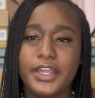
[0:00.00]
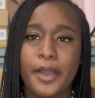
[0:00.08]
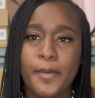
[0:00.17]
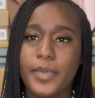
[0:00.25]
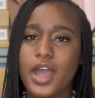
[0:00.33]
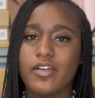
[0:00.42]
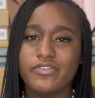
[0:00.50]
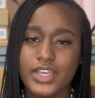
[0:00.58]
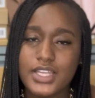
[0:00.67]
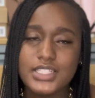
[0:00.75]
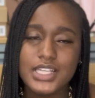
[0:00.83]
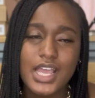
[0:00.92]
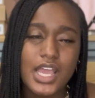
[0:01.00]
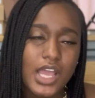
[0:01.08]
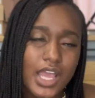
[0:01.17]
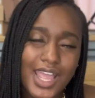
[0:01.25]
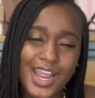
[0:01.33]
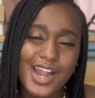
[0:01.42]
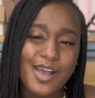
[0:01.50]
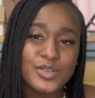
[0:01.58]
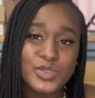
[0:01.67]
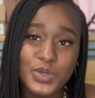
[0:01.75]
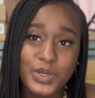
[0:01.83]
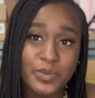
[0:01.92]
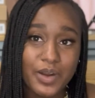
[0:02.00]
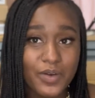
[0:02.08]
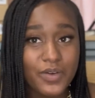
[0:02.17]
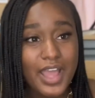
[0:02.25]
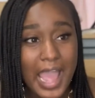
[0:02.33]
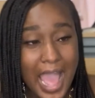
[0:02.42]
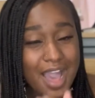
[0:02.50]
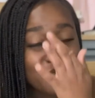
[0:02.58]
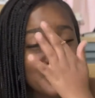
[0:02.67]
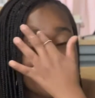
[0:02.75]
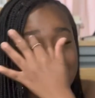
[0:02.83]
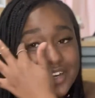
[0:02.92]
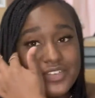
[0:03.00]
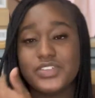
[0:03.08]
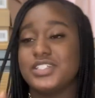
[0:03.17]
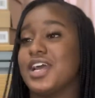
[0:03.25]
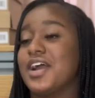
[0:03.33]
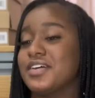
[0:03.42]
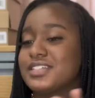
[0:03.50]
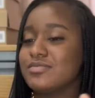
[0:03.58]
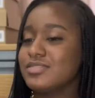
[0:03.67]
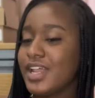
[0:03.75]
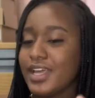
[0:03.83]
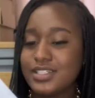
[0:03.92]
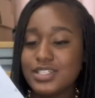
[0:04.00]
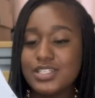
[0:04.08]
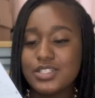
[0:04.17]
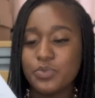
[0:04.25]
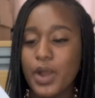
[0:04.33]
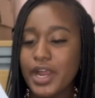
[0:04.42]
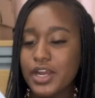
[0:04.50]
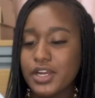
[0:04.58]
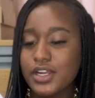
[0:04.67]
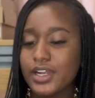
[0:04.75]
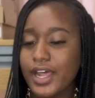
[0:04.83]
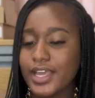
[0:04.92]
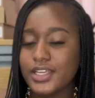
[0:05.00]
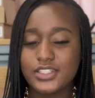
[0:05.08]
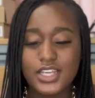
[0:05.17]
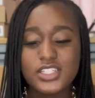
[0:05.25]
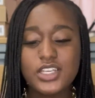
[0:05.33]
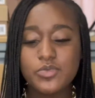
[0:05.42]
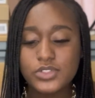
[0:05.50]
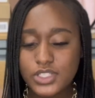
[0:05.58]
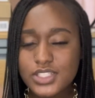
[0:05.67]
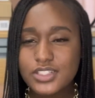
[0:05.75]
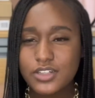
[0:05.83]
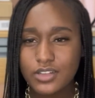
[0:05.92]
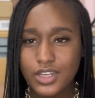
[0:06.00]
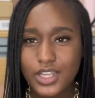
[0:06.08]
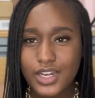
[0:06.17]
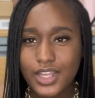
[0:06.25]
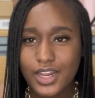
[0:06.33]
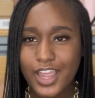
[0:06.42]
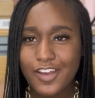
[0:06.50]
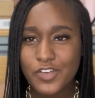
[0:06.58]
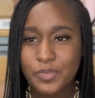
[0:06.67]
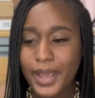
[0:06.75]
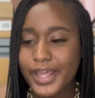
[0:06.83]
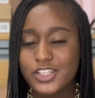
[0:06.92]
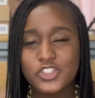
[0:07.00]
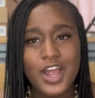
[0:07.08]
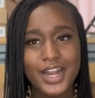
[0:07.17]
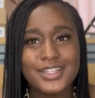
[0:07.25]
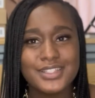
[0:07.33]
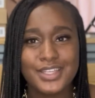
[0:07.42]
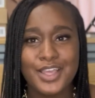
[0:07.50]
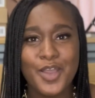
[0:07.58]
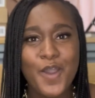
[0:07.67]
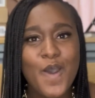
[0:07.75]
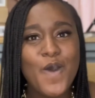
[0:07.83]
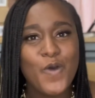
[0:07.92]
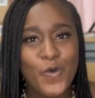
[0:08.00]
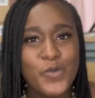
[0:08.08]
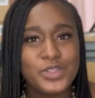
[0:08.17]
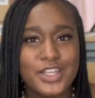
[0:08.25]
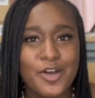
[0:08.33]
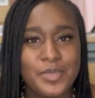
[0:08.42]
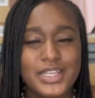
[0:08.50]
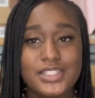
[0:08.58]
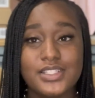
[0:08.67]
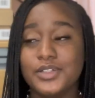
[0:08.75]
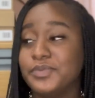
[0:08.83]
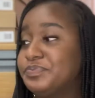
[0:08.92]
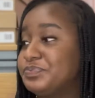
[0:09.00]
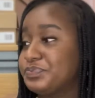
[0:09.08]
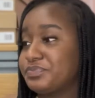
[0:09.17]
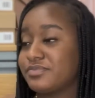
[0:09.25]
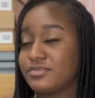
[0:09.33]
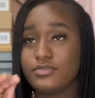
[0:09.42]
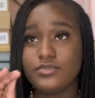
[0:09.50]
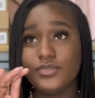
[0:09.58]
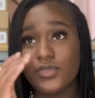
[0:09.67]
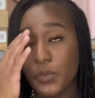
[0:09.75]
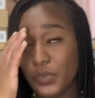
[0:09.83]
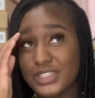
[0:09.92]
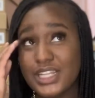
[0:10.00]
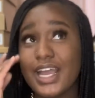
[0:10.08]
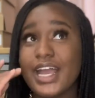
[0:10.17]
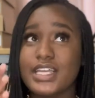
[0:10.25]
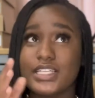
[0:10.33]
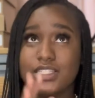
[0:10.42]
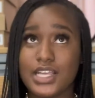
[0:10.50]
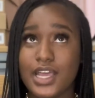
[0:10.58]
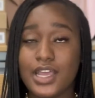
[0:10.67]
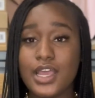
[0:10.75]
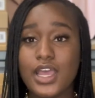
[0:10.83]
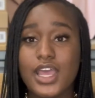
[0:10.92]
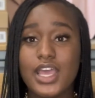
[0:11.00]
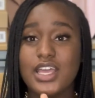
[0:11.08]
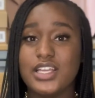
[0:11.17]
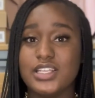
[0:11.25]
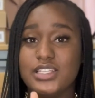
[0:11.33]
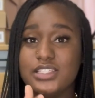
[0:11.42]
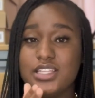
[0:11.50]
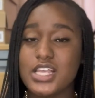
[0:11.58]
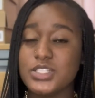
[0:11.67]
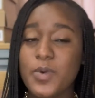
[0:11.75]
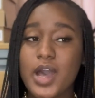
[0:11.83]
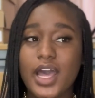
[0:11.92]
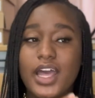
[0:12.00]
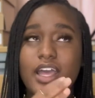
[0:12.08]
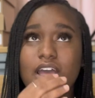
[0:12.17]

about face, and I was doing it wrong. I was nervous, y'all, because I was like, she's right here, like, and she was just looking at everybody trying to see who was gonna mess up. One thing I can say is that's why